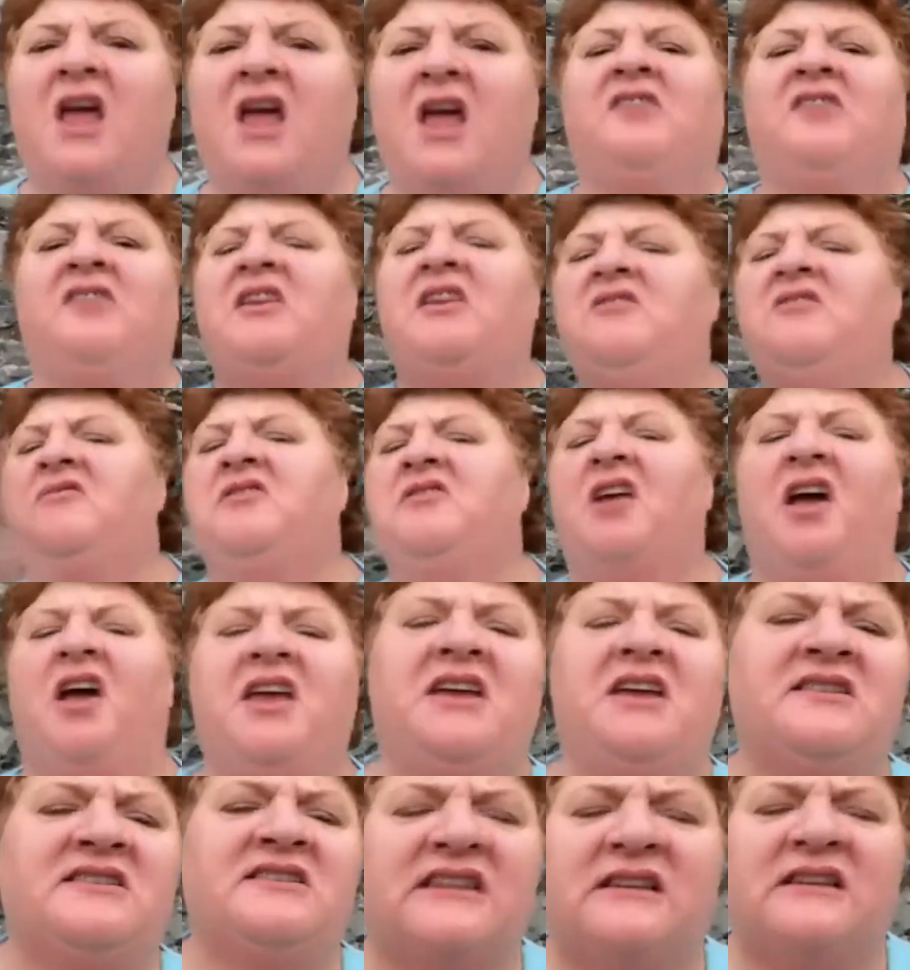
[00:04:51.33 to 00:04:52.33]
The
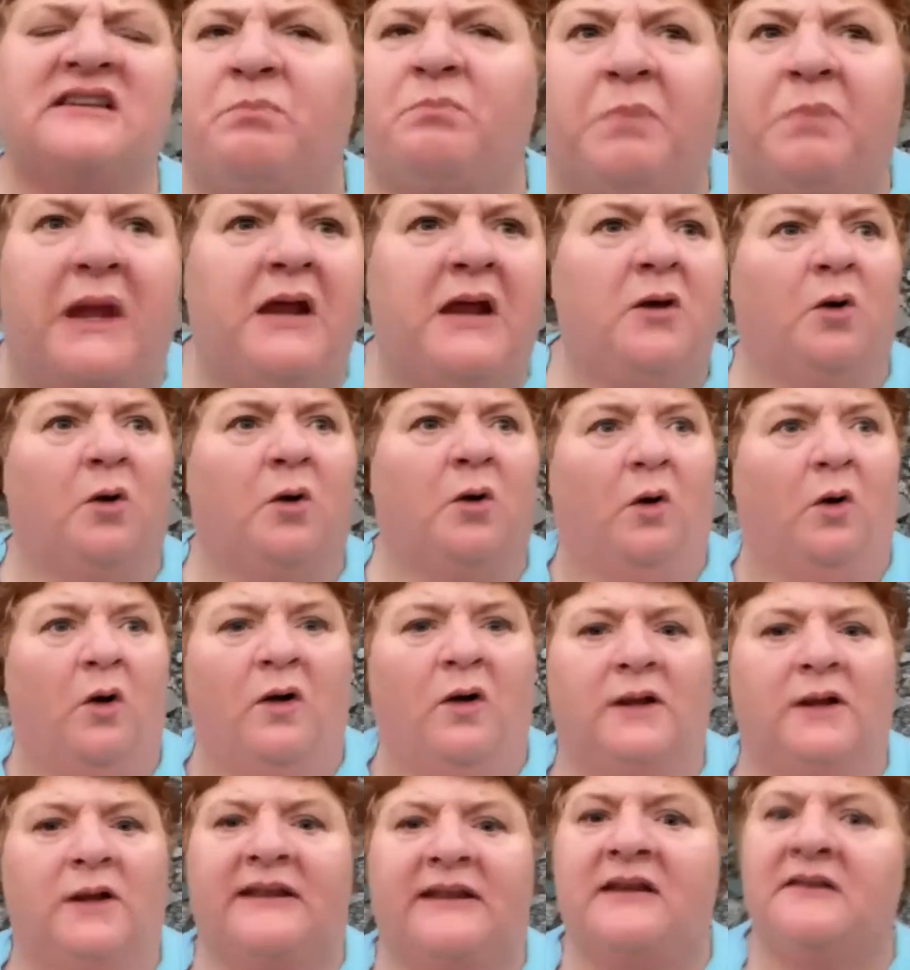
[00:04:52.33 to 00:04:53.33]
night had been
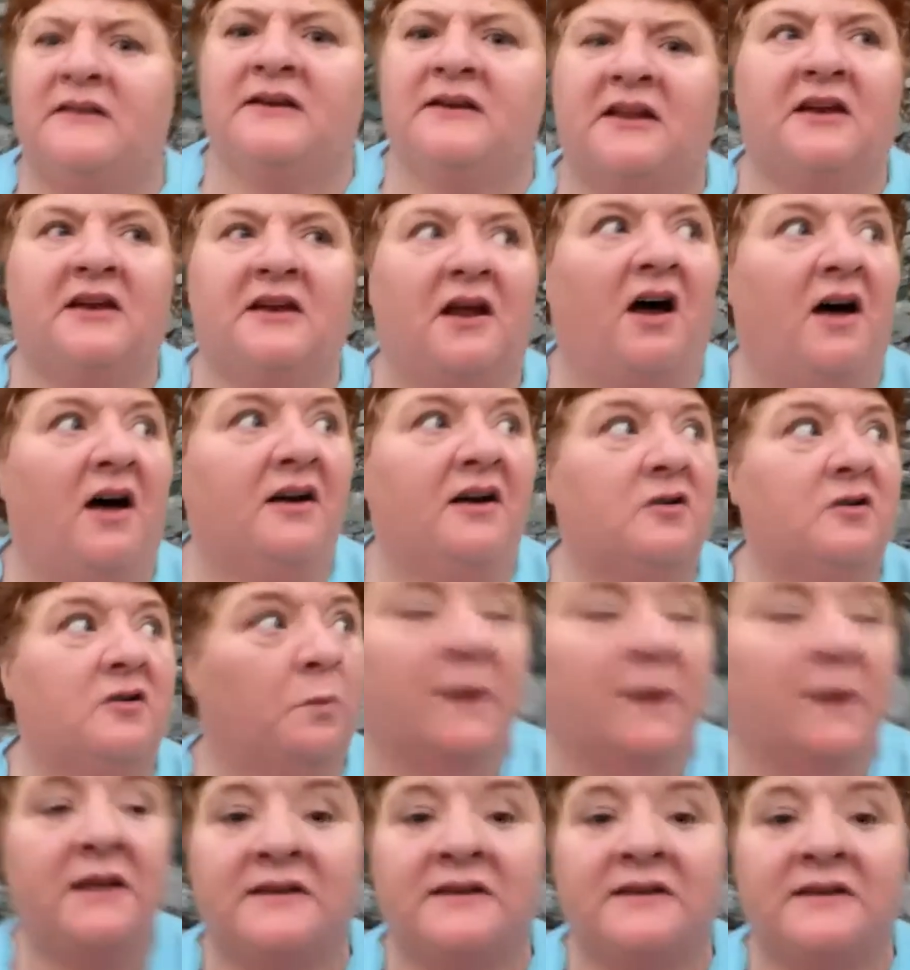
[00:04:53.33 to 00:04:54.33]
cold and the north
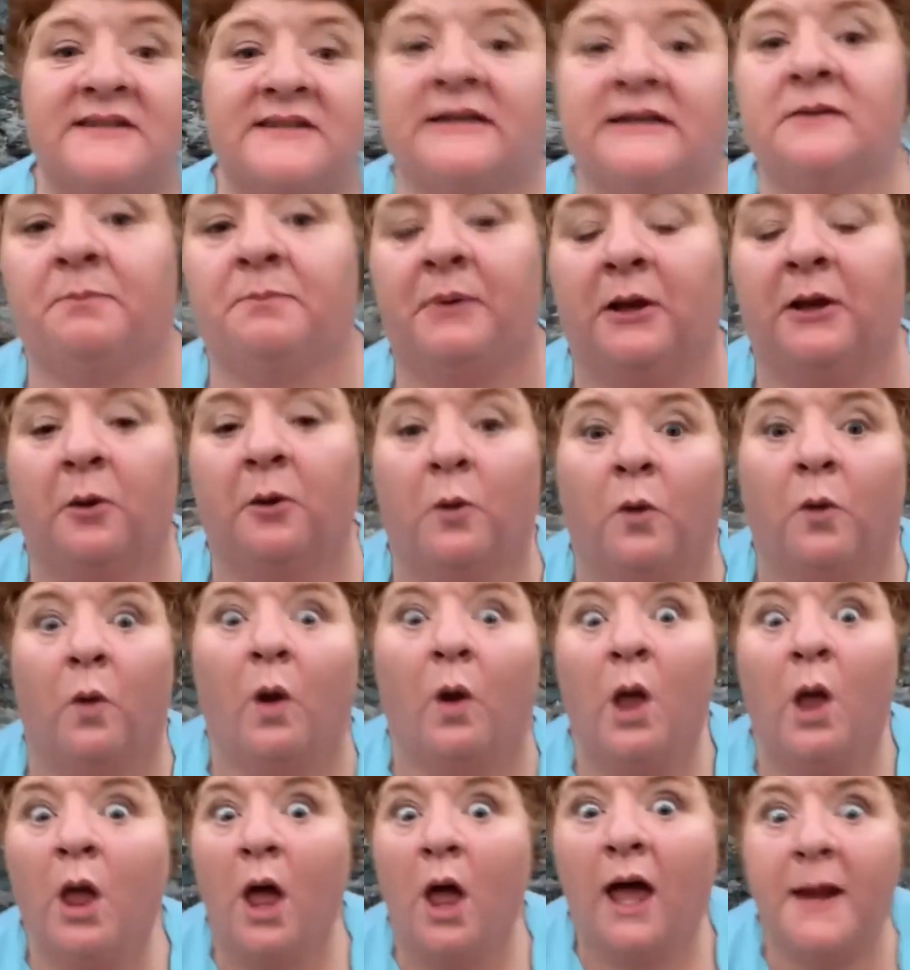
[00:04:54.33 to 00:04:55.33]
winds did blow.
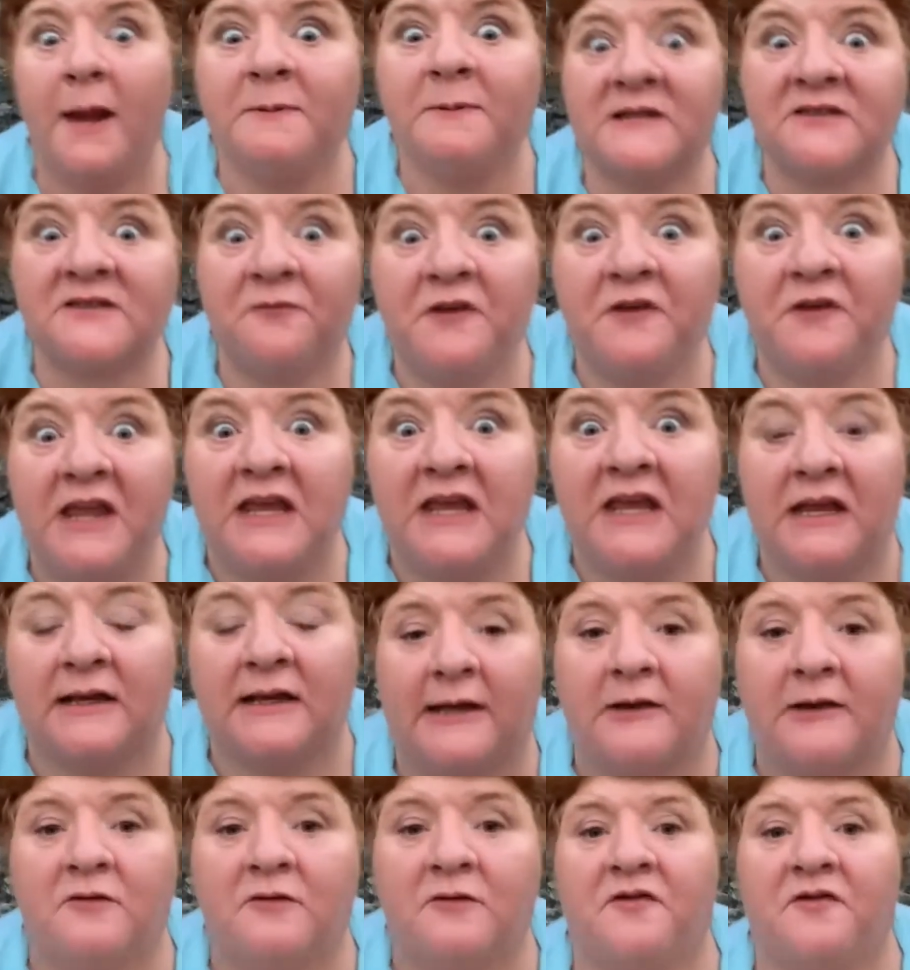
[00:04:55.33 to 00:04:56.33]
I was
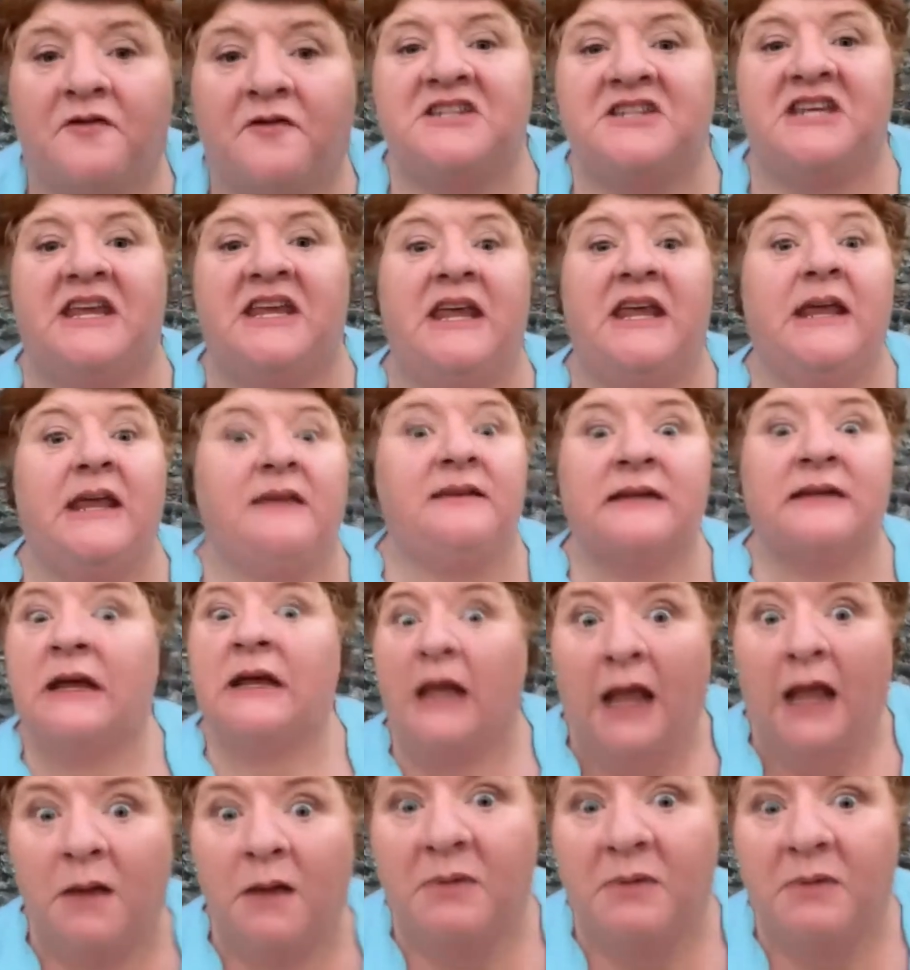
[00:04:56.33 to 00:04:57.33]
feeling fatigued
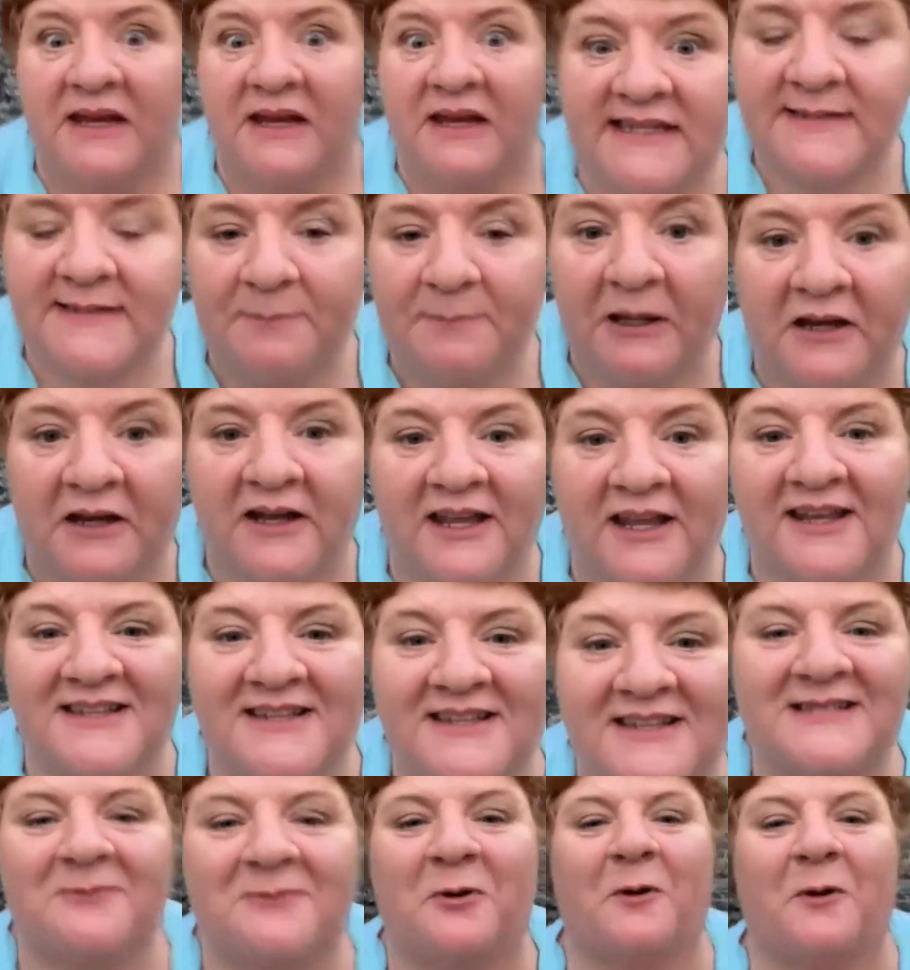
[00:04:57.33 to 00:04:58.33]
and my
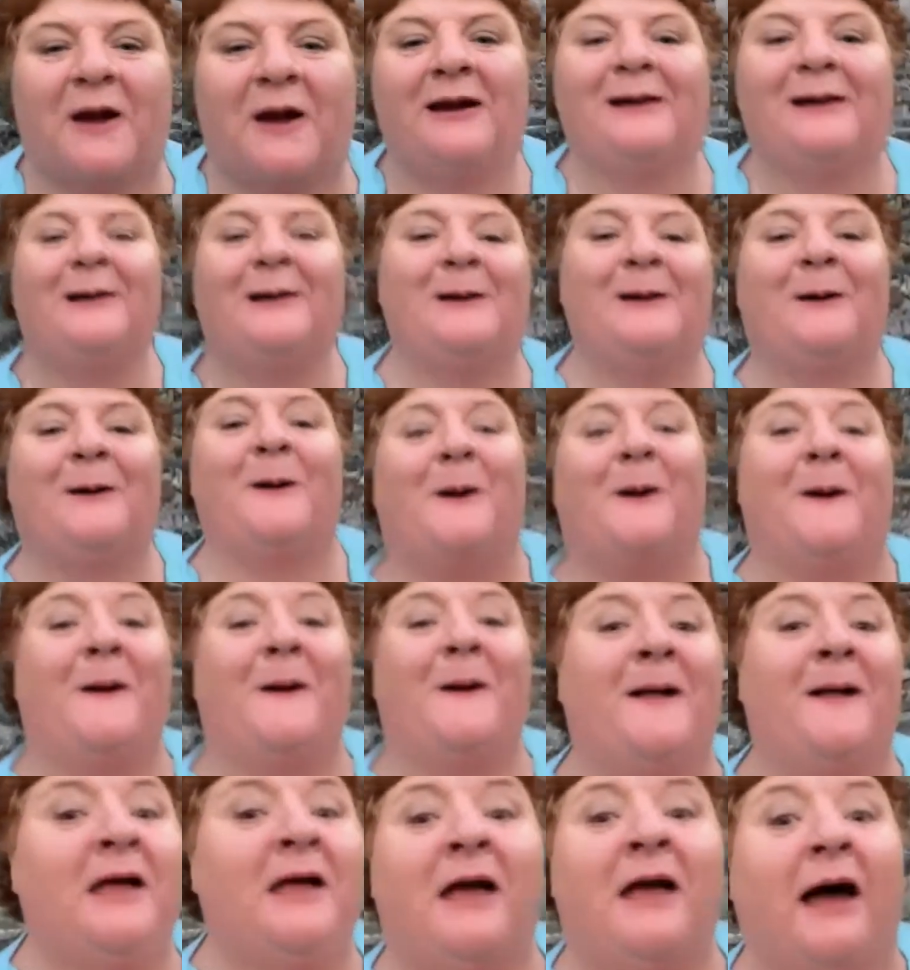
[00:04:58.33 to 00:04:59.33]
spirits were low.
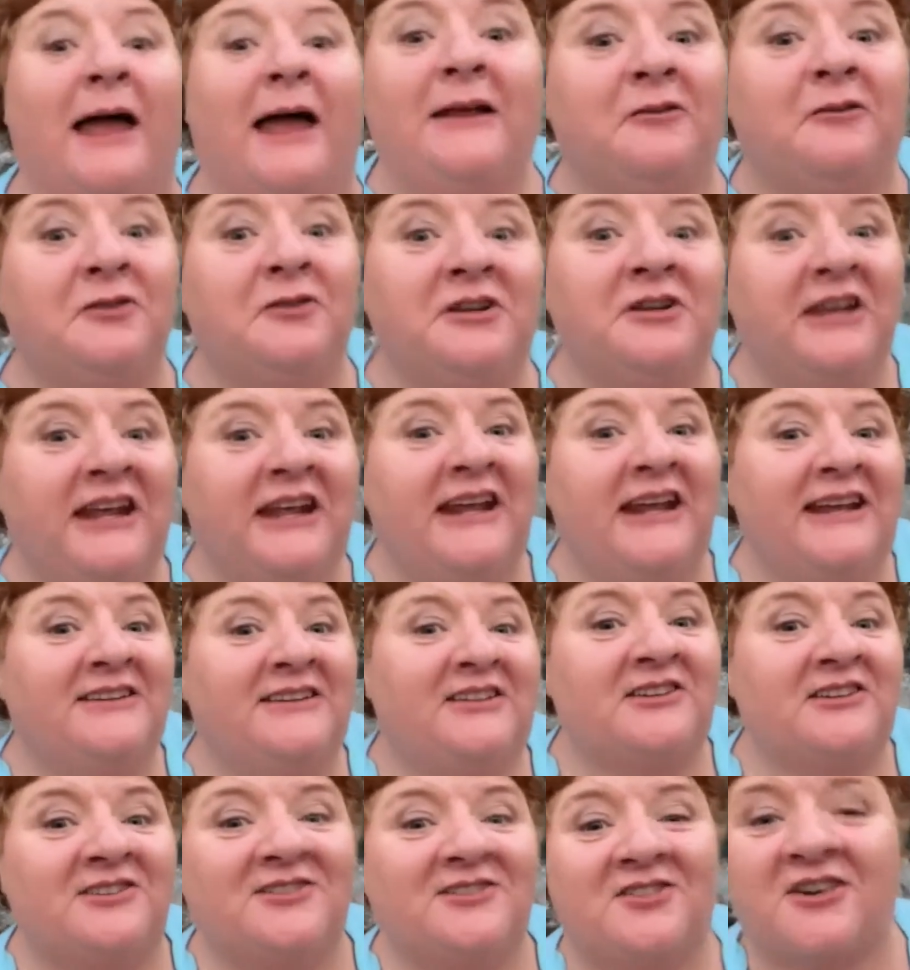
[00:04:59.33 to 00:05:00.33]
I could
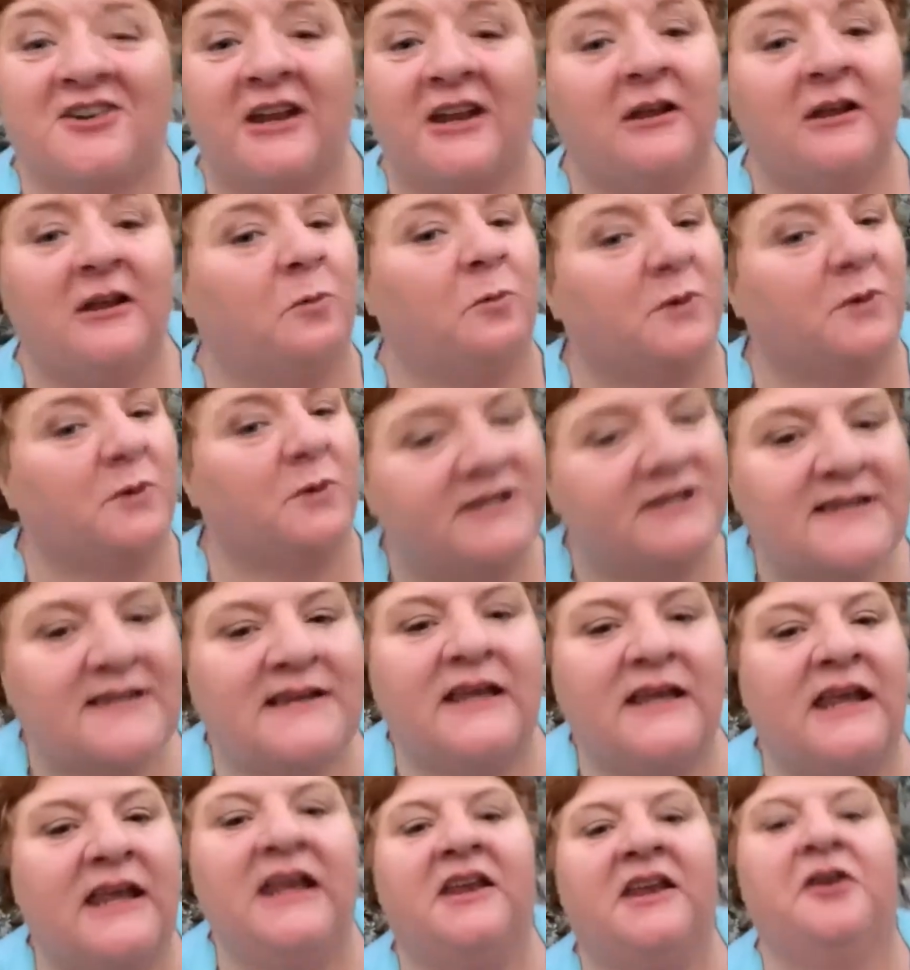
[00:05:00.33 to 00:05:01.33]
neither drink
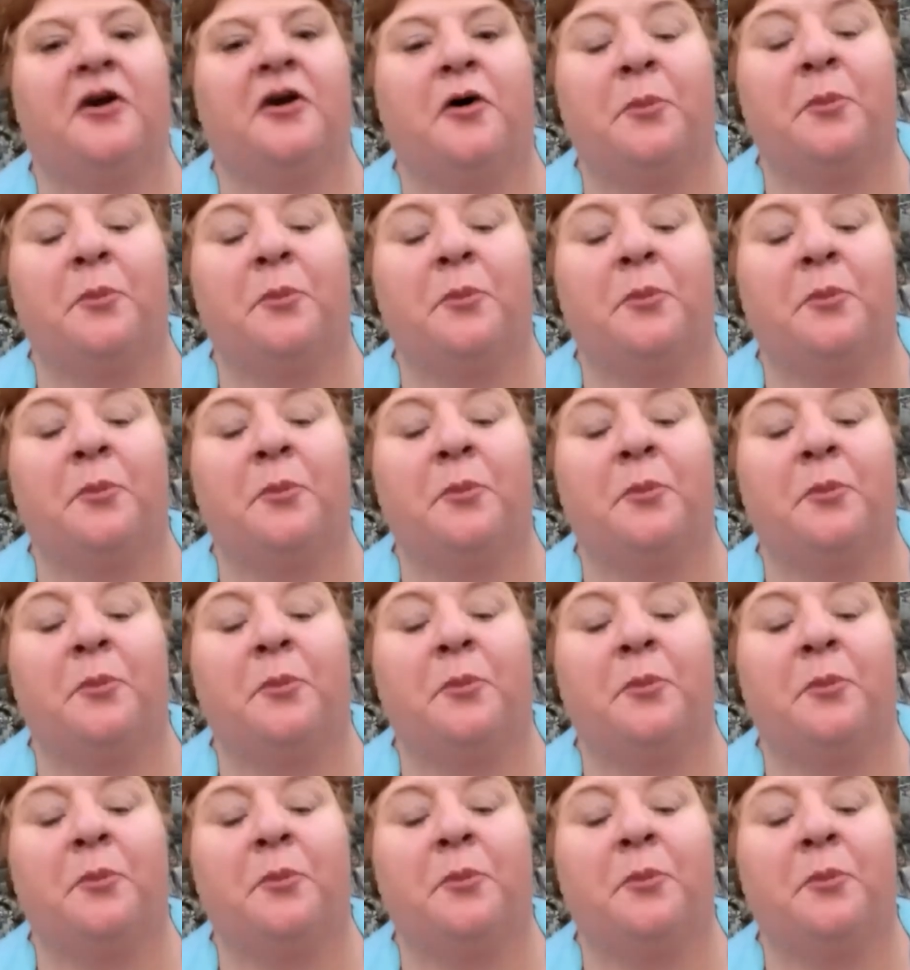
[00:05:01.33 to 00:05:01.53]
whiskey nor